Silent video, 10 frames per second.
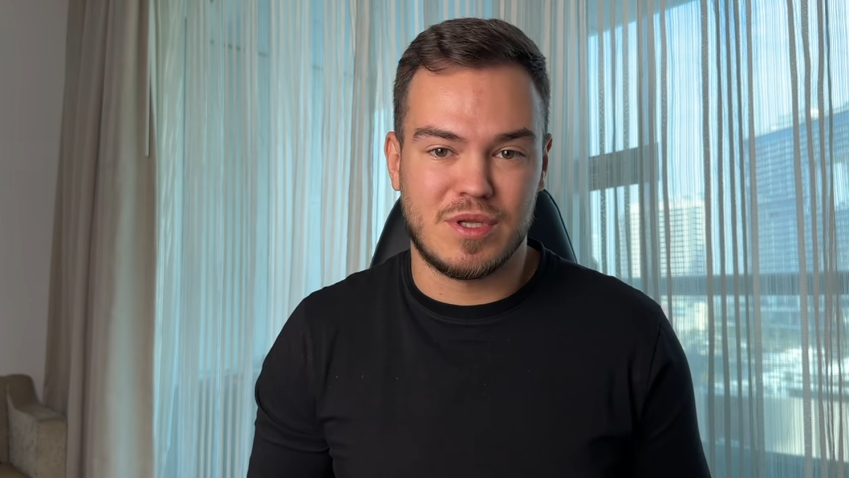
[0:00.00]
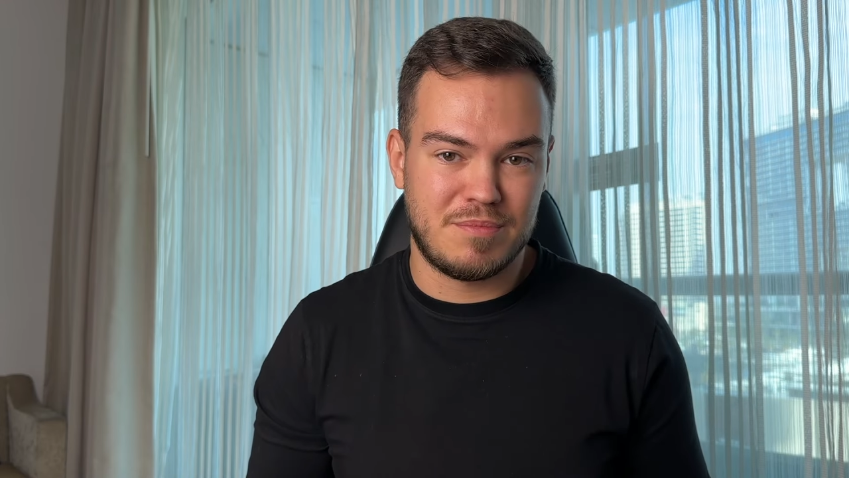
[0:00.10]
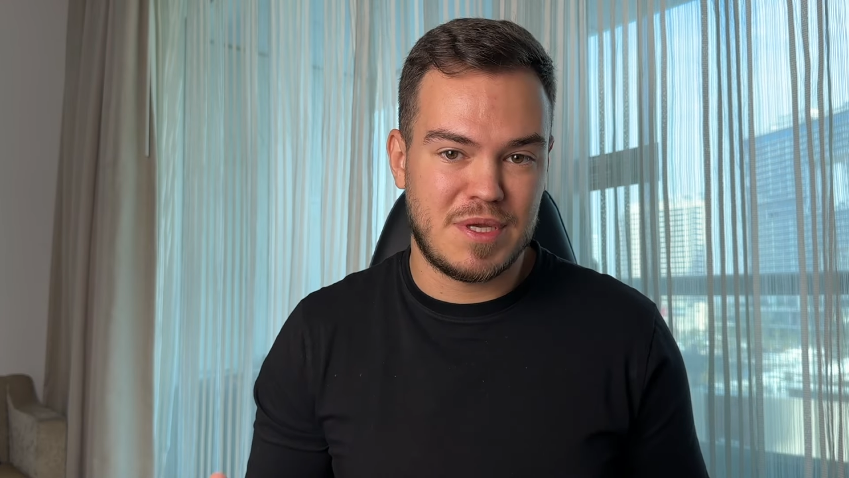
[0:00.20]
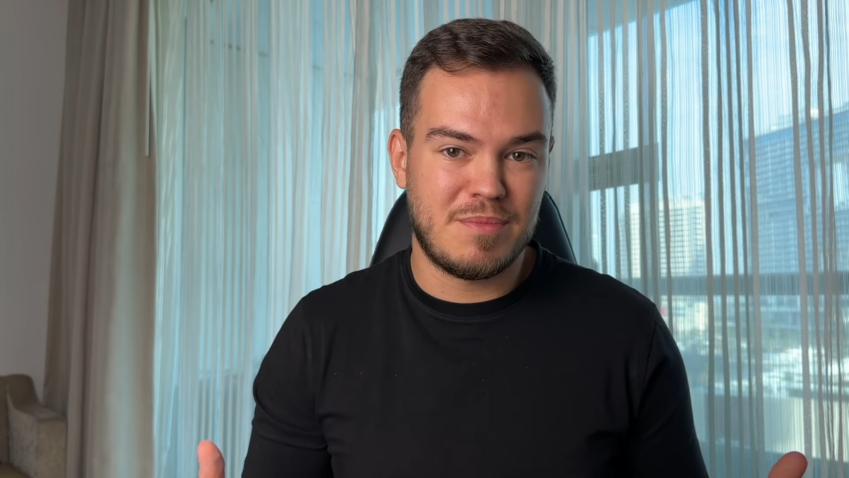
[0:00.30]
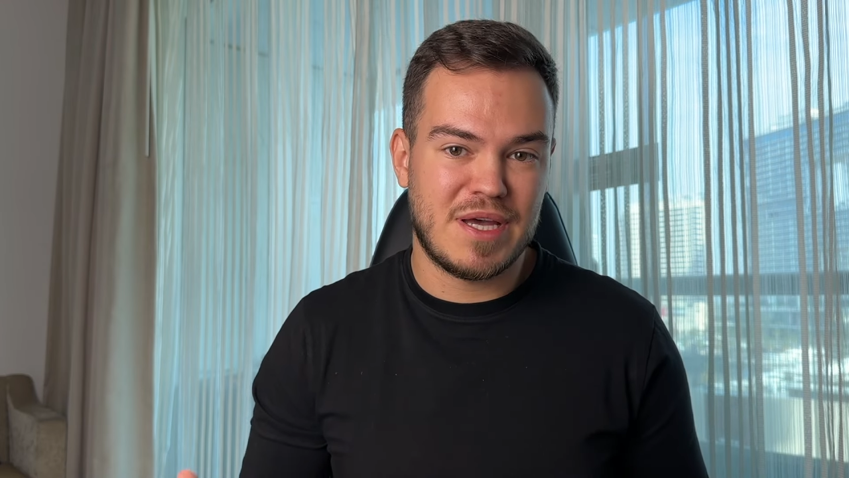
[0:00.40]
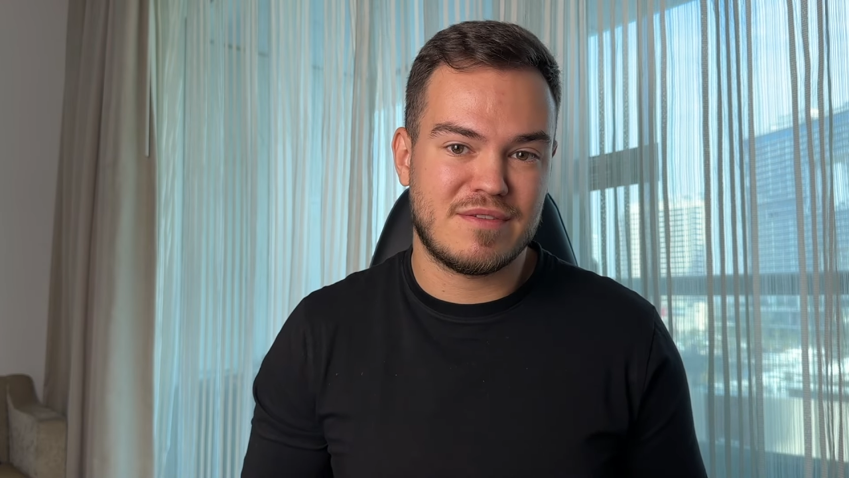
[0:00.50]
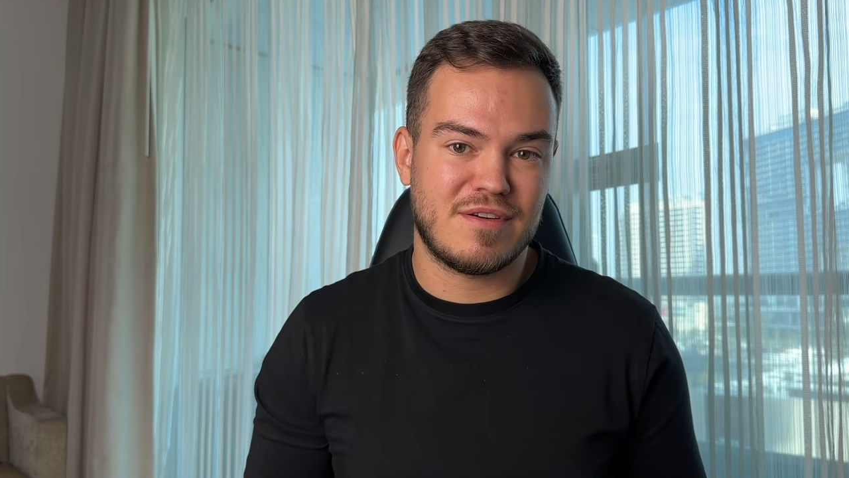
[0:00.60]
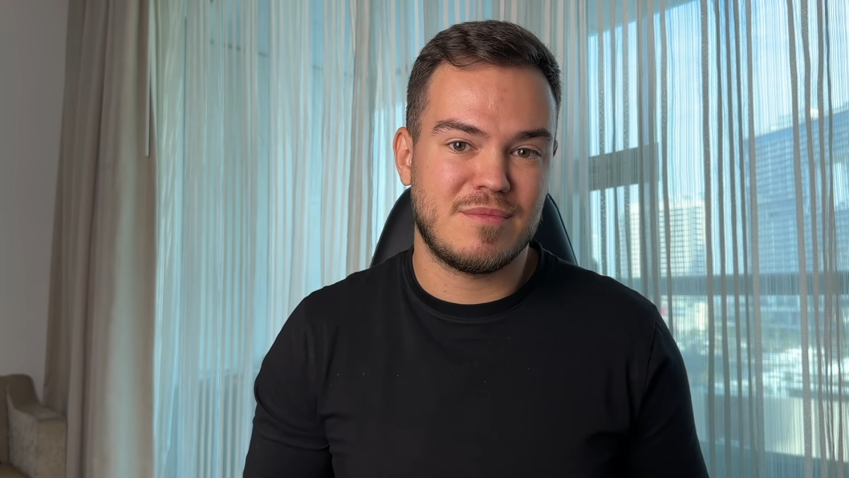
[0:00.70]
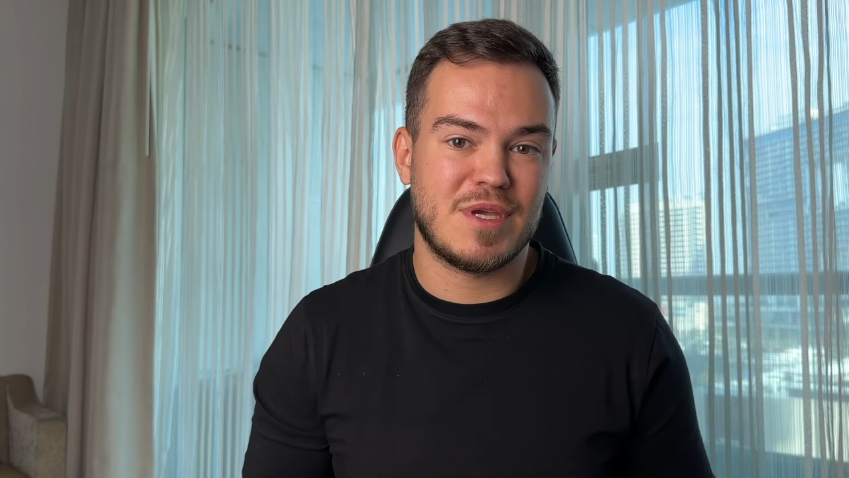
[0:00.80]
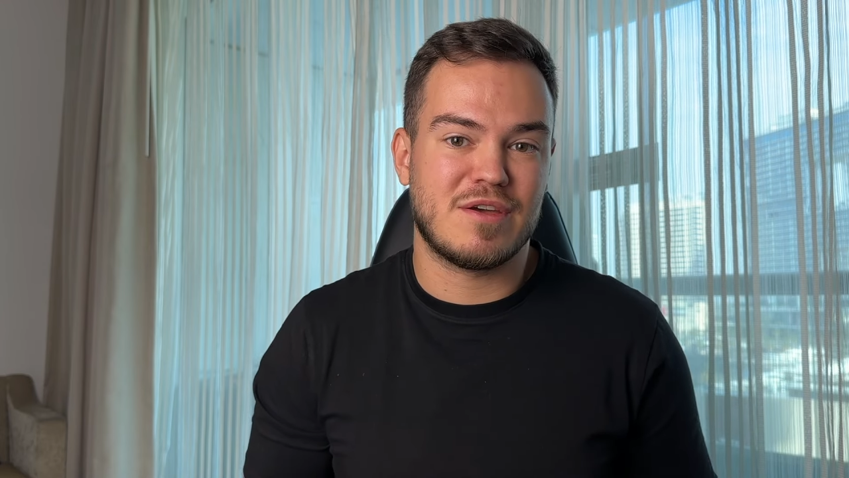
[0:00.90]
be
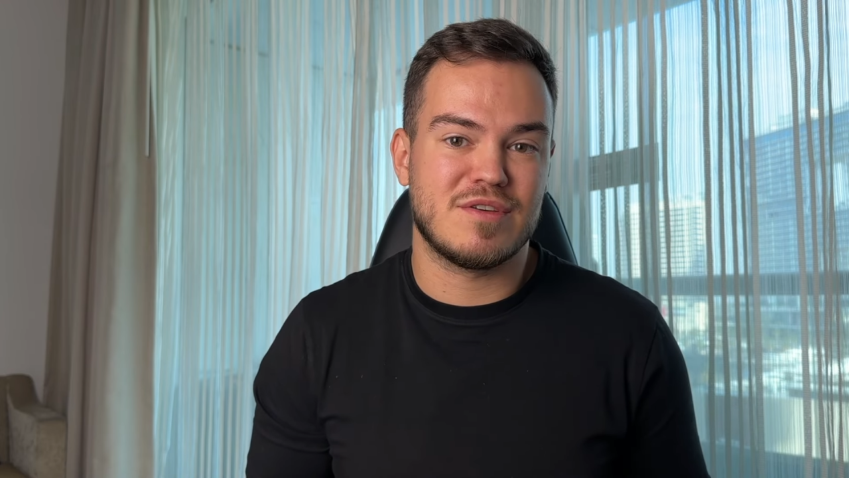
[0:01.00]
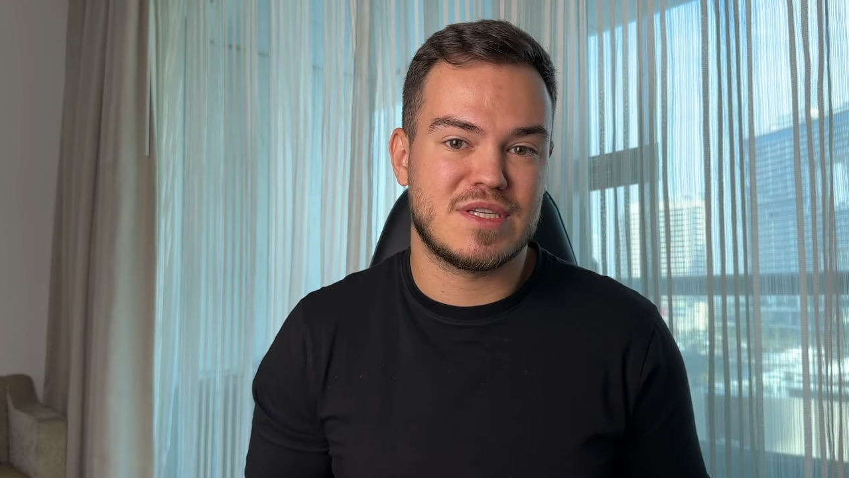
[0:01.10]
better because